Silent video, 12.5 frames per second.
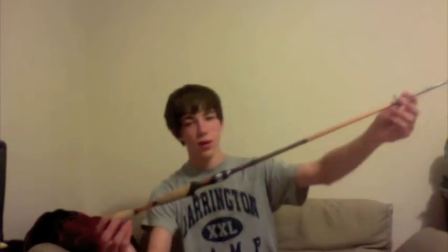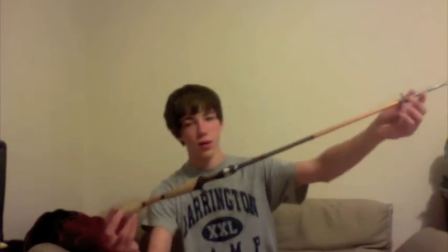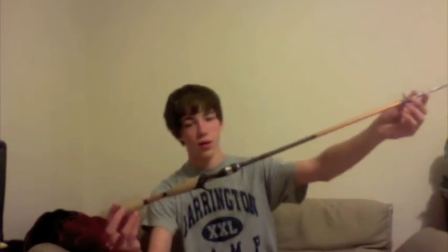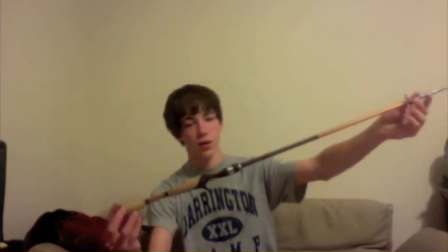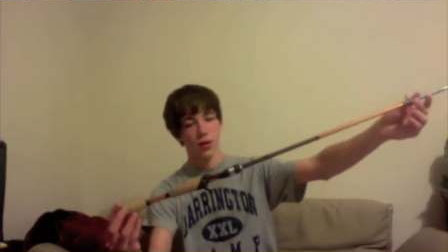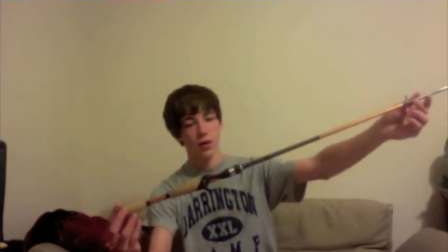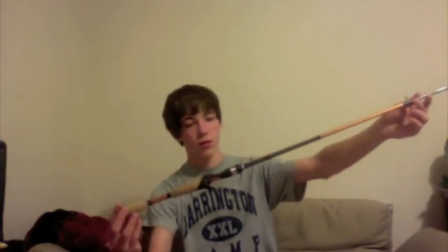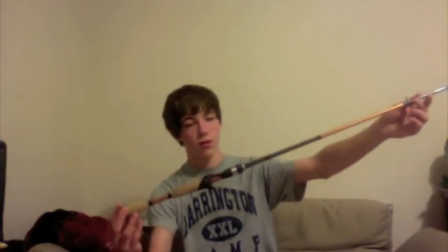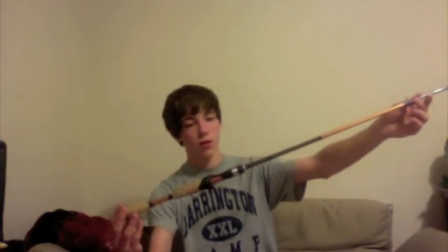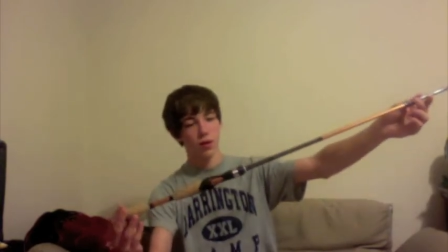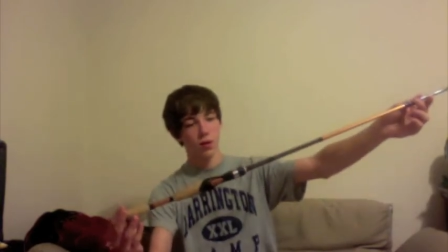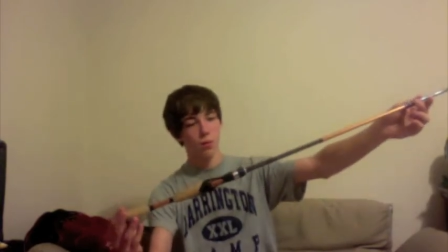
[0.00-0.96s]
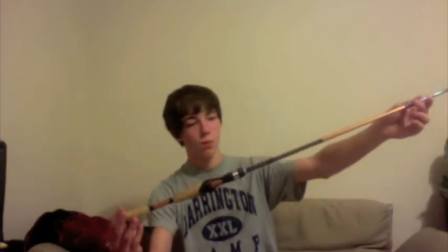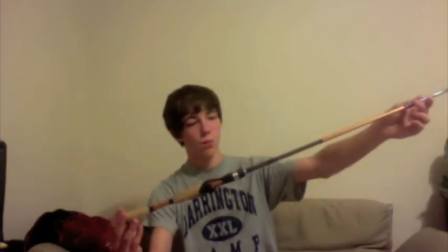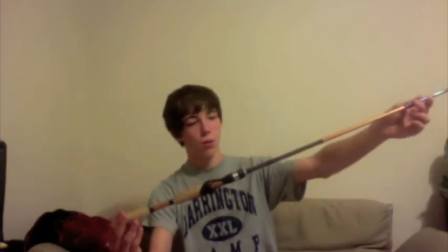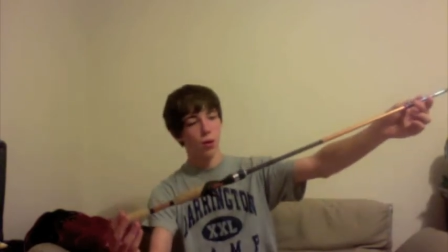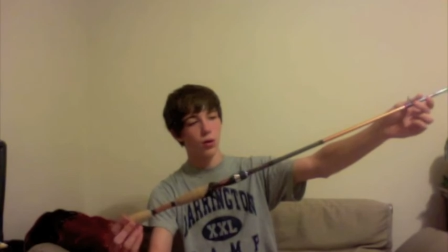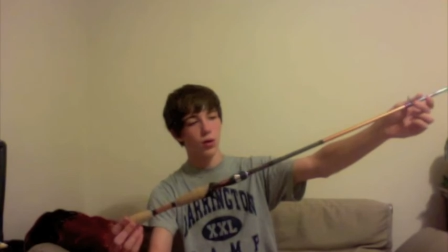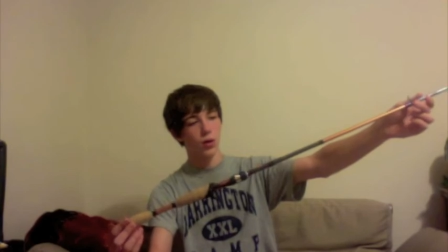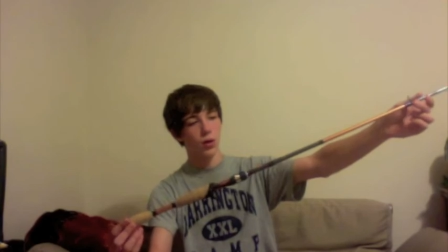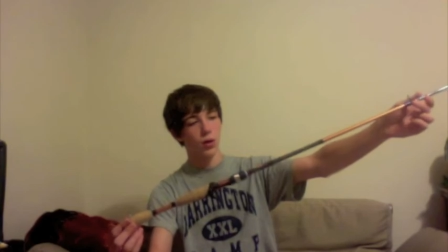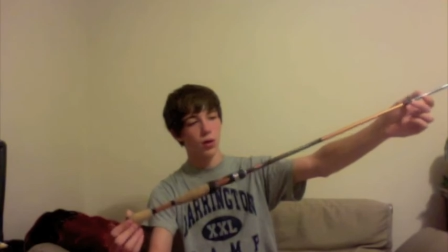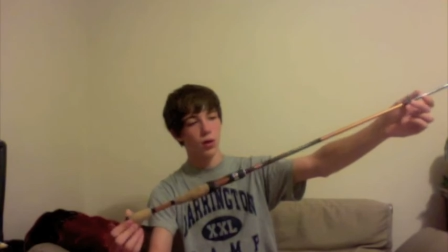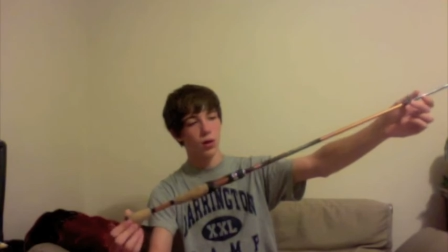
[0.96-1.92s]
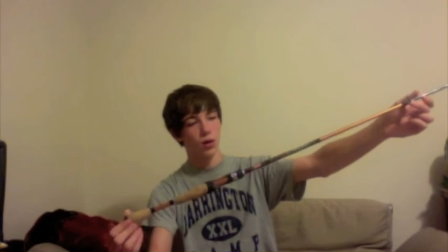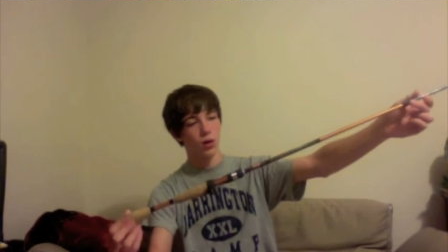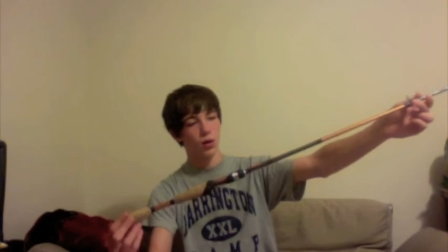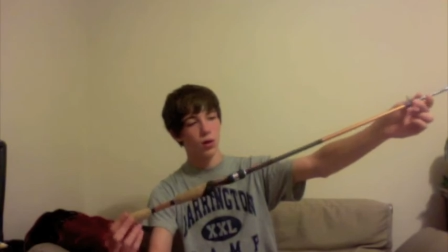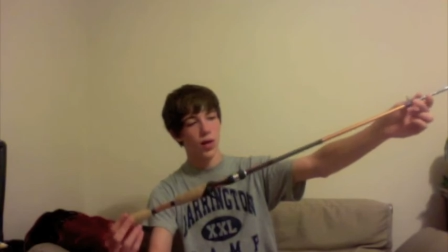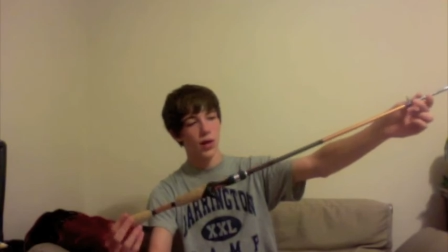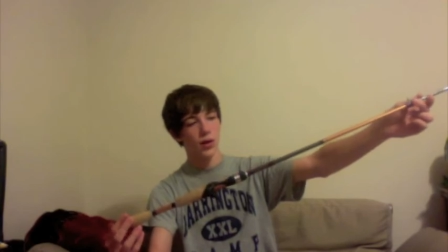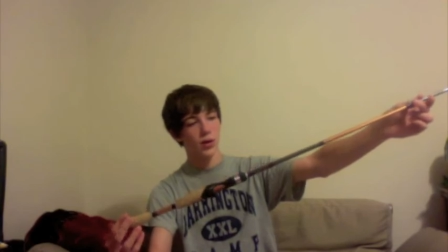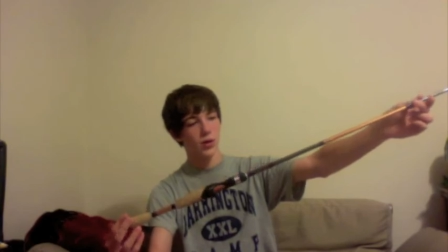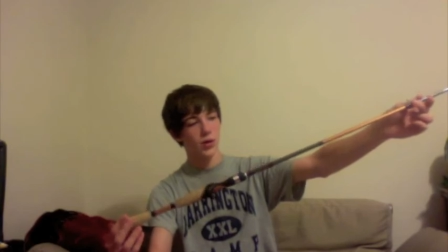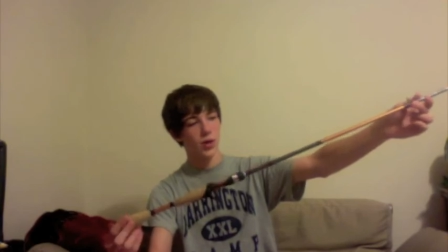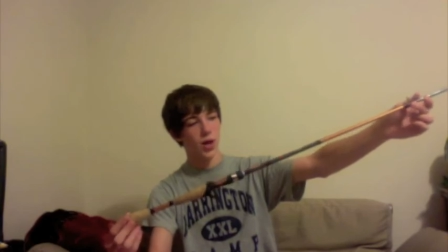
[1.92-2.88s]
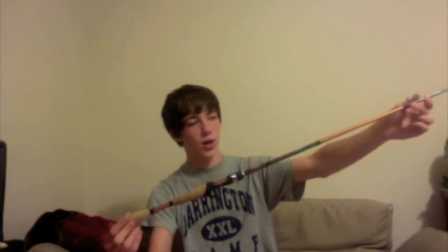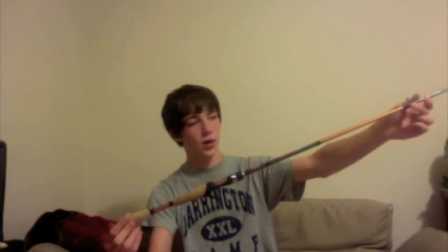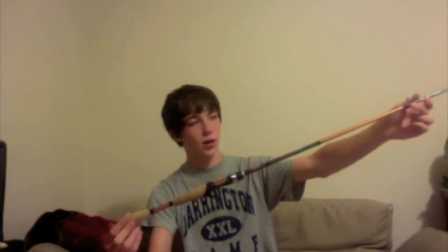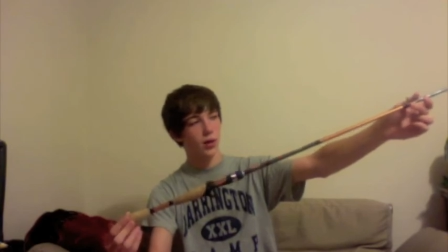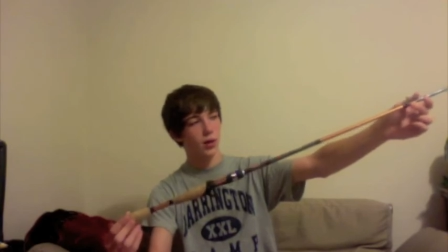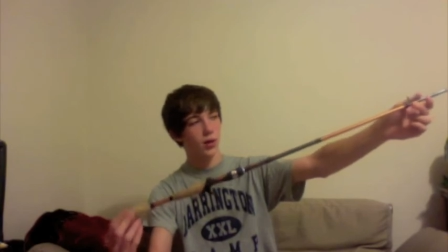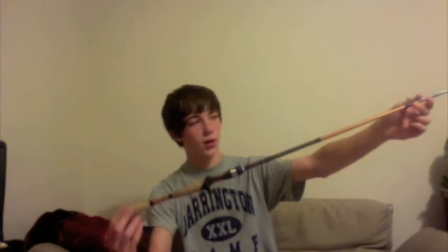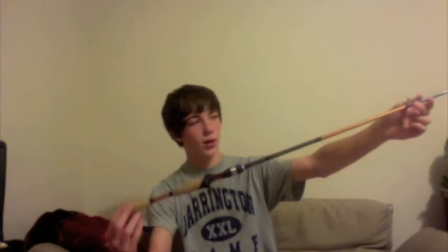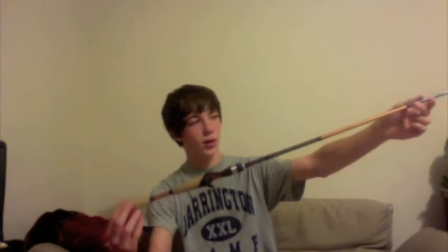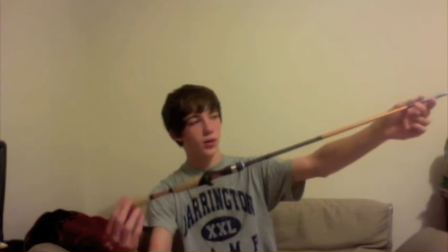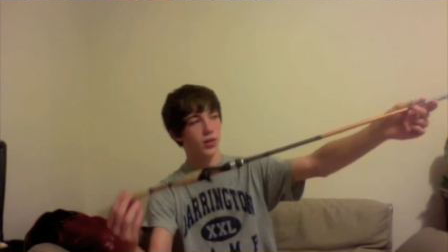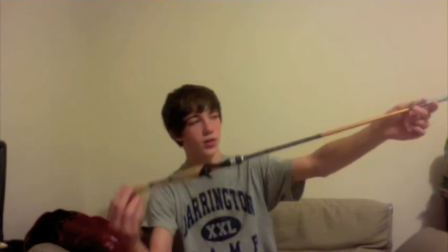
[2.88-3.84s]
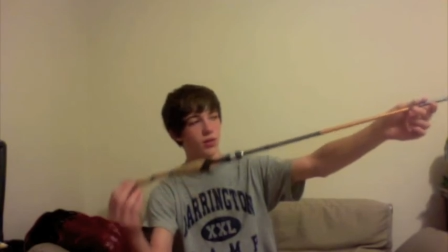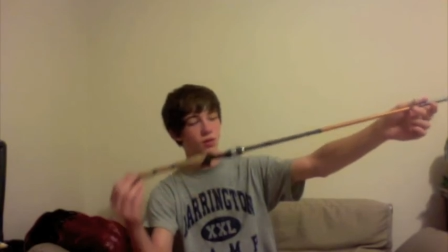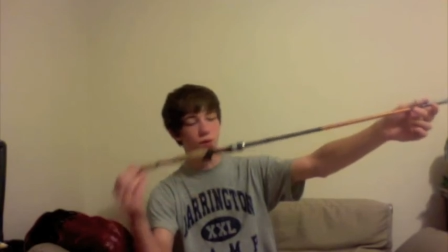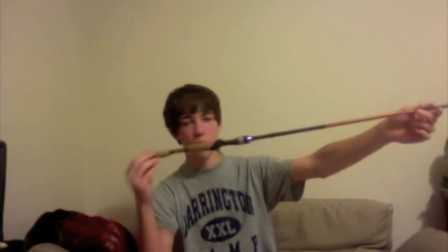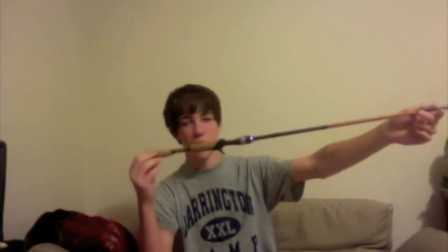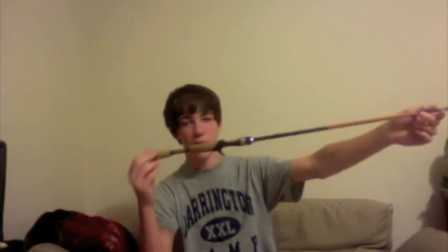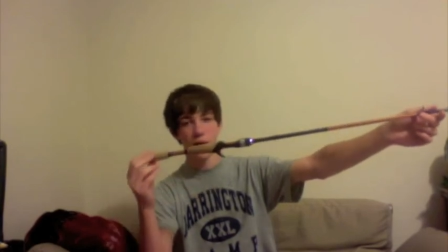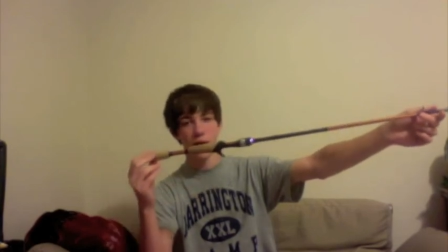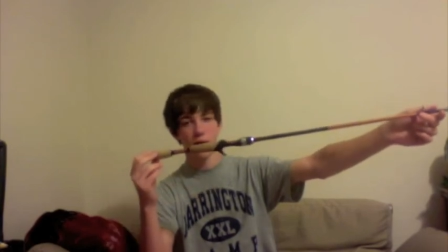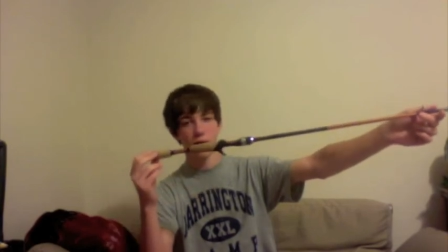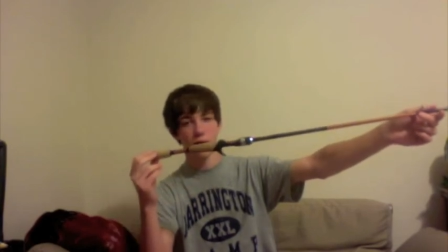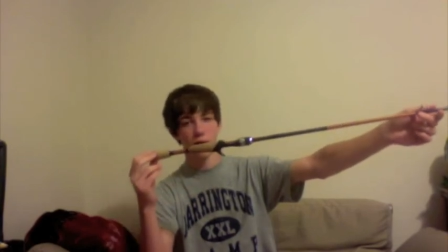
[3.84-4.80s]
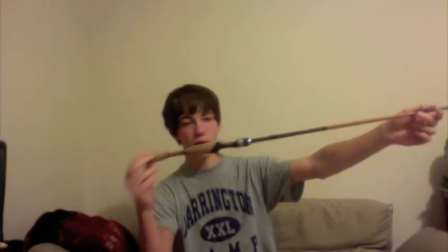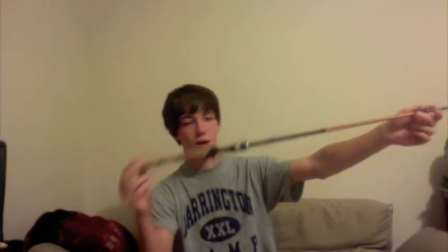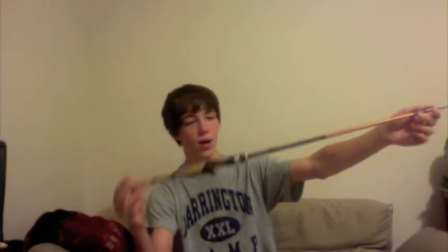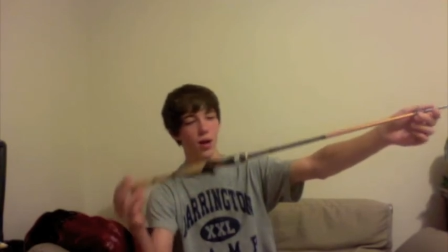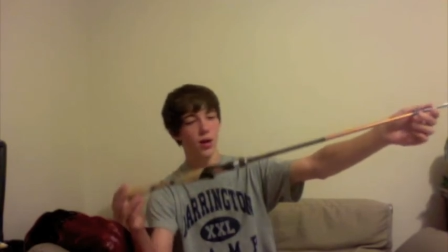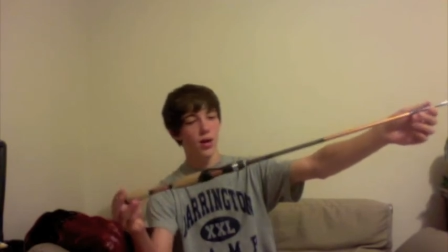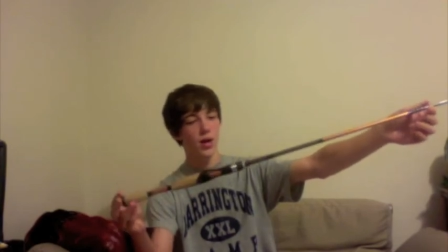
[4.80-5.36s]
this Berkley Lightning Shock 6-foot bait casting rod.